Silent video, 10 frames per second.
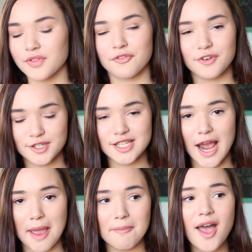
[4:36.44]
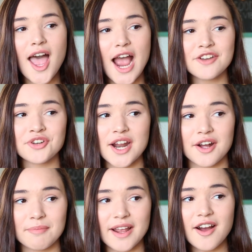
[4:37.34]
The first time I tried
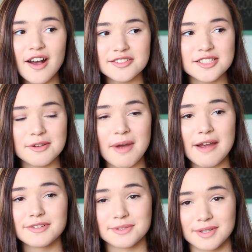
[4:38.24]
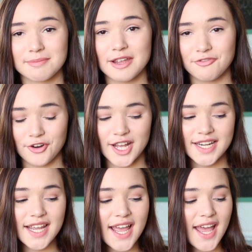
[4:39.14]
on my costume, I was with my
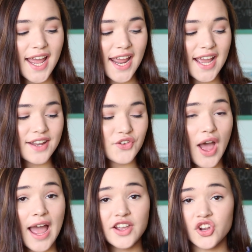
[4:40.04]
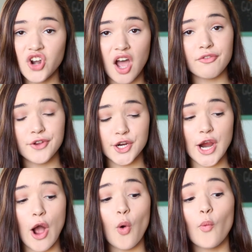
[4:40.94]
friend, and I could not figure
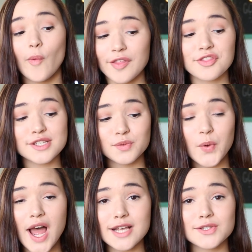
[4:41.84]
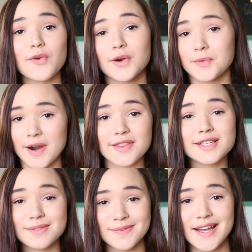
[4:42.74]
out what this was or where
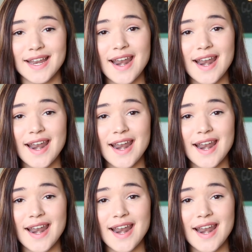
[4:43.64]
this went